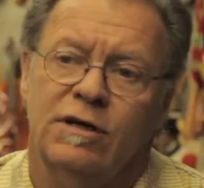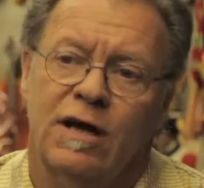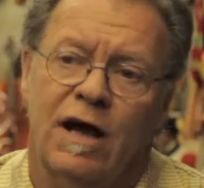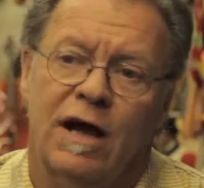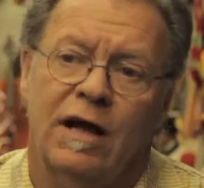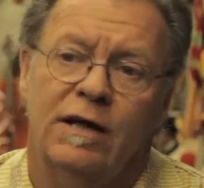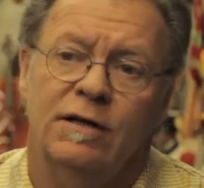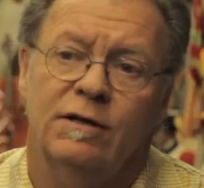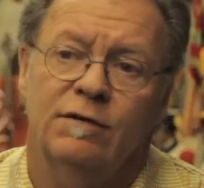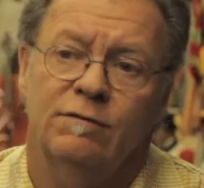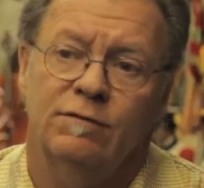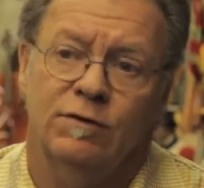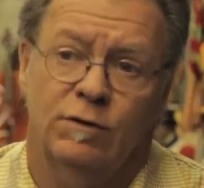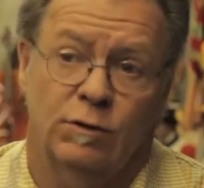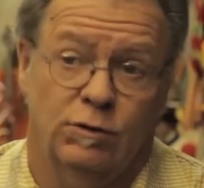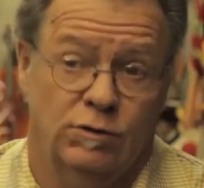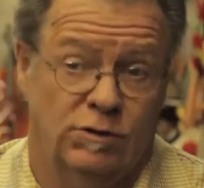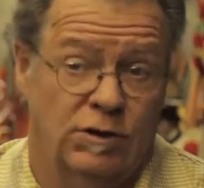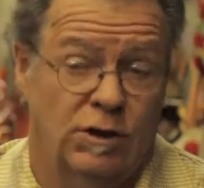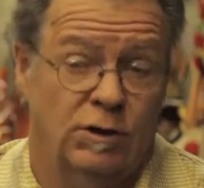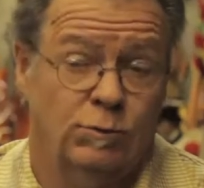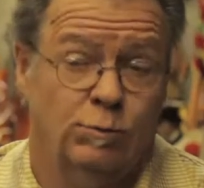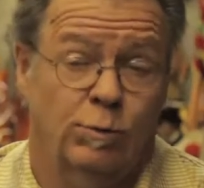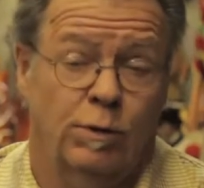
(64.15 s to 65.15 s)
kind of
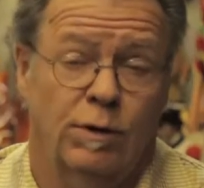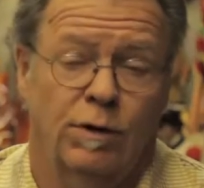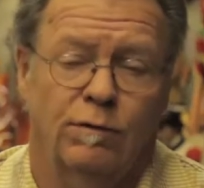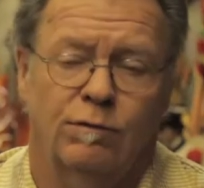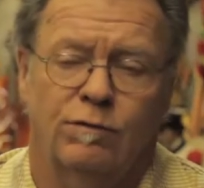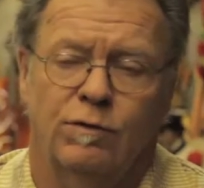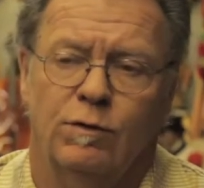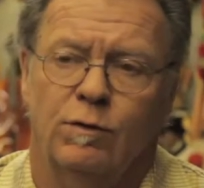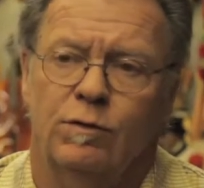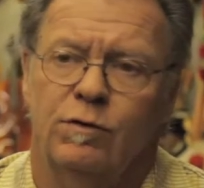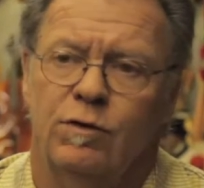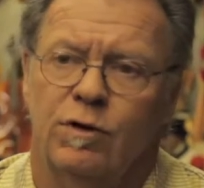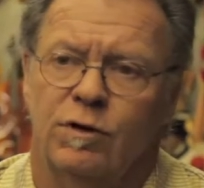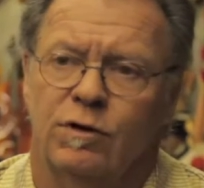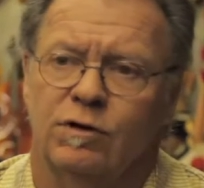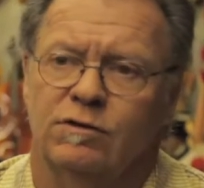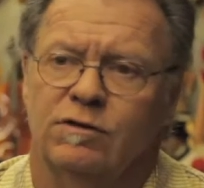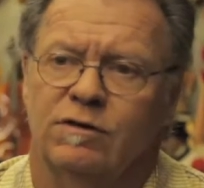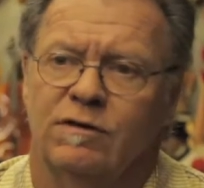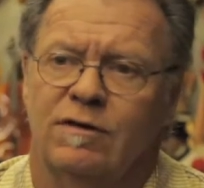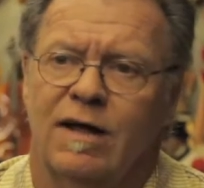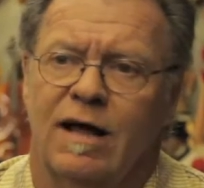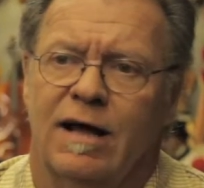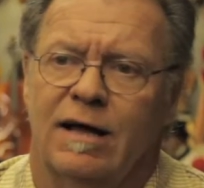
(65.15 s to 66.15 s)
use, and it's one of the few
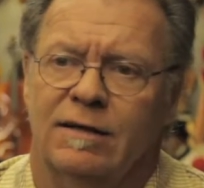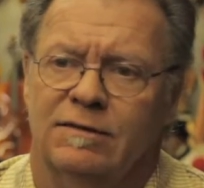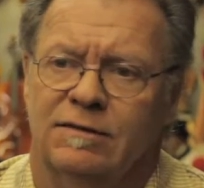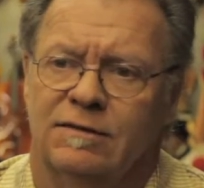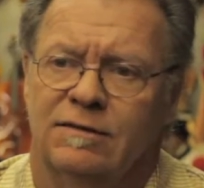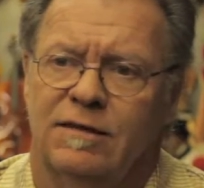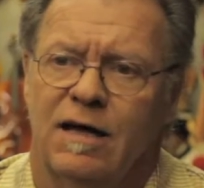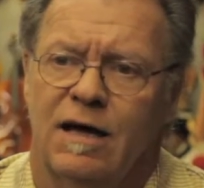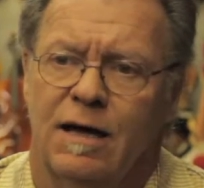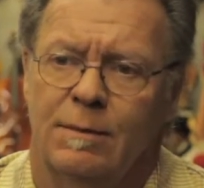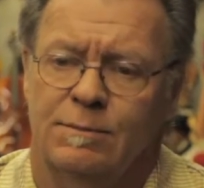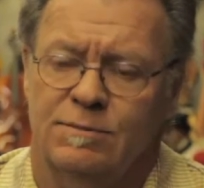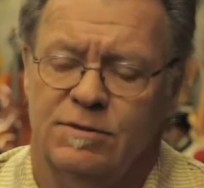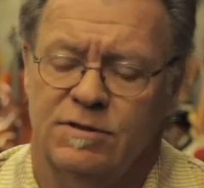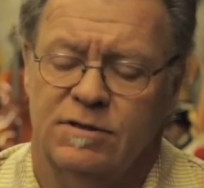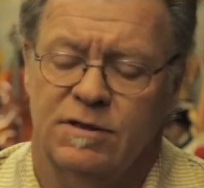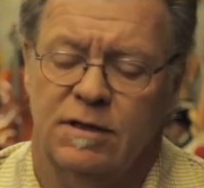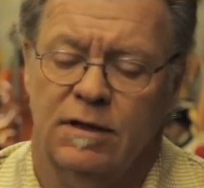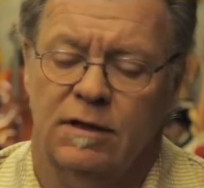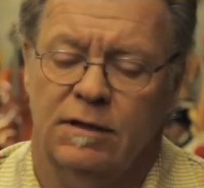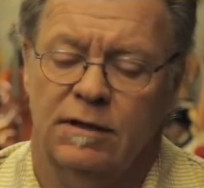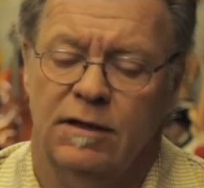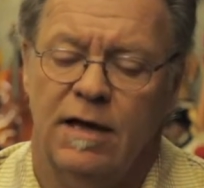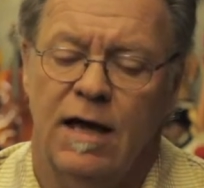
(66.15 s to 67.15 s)
theaters of that type
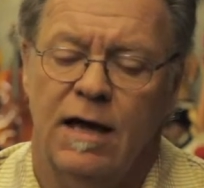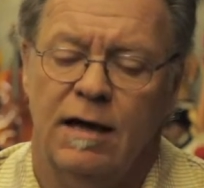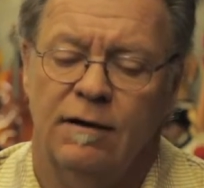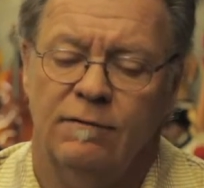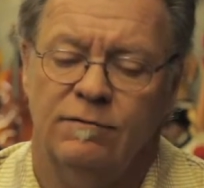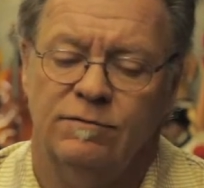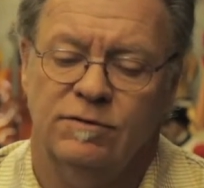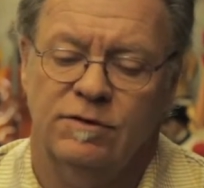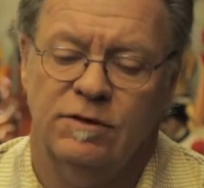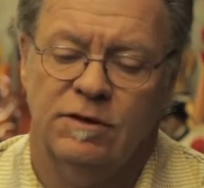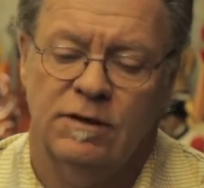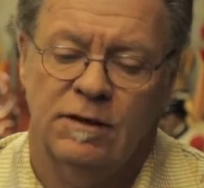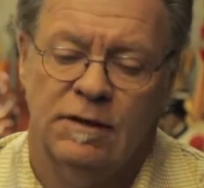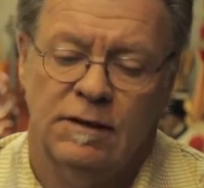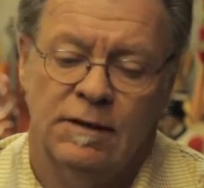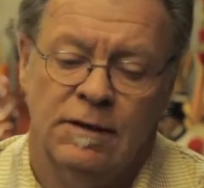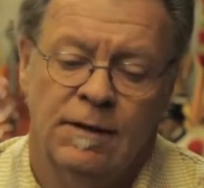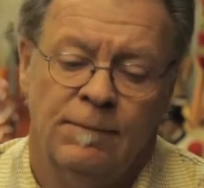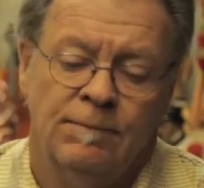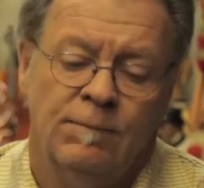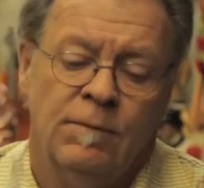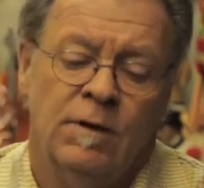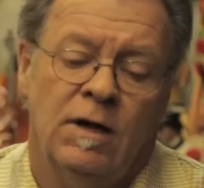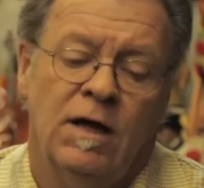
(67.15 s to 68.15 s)
still left,
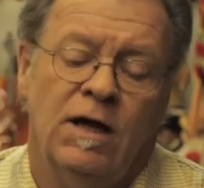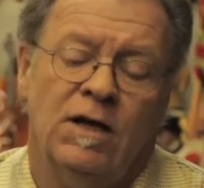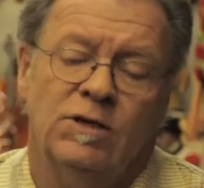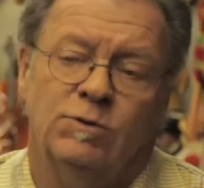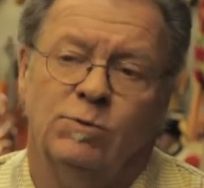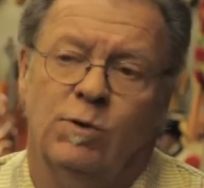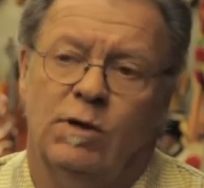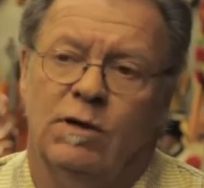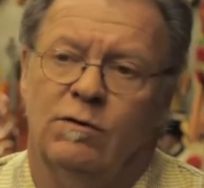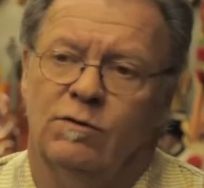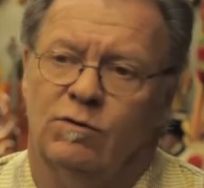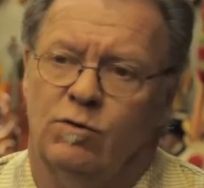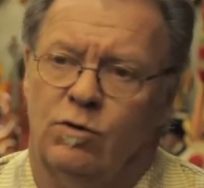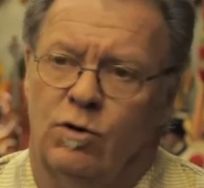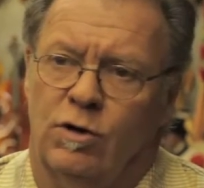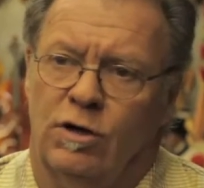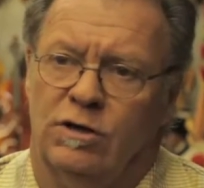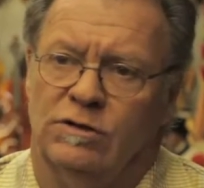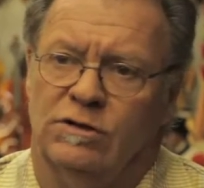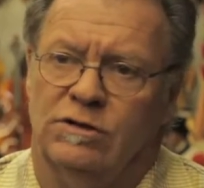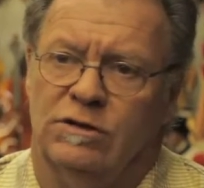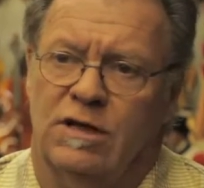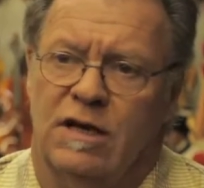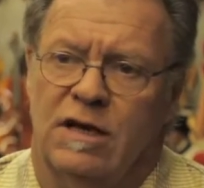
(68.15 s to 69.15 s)
as well, of
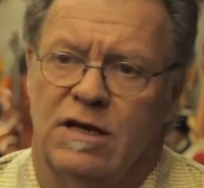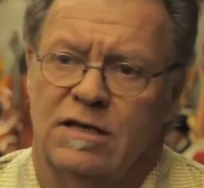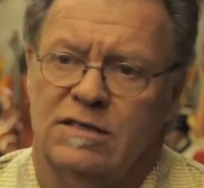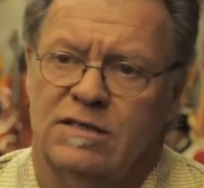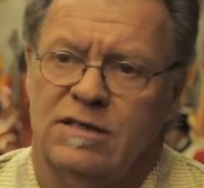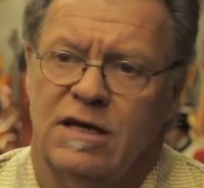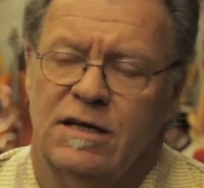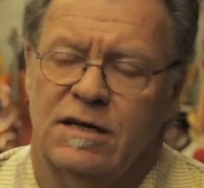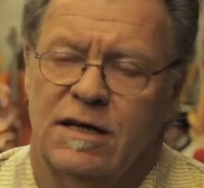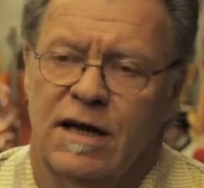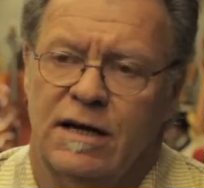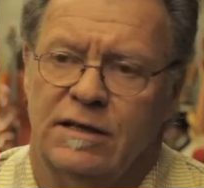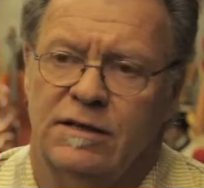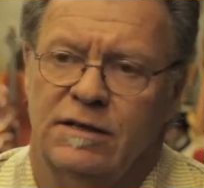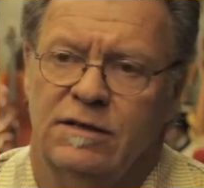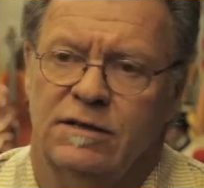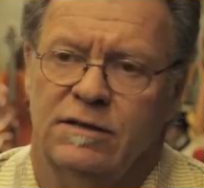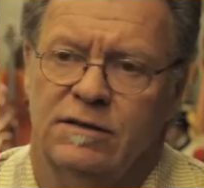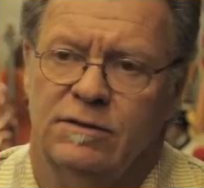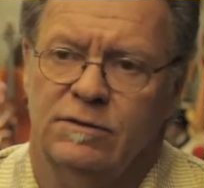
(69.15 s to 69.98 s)
course, that it's connected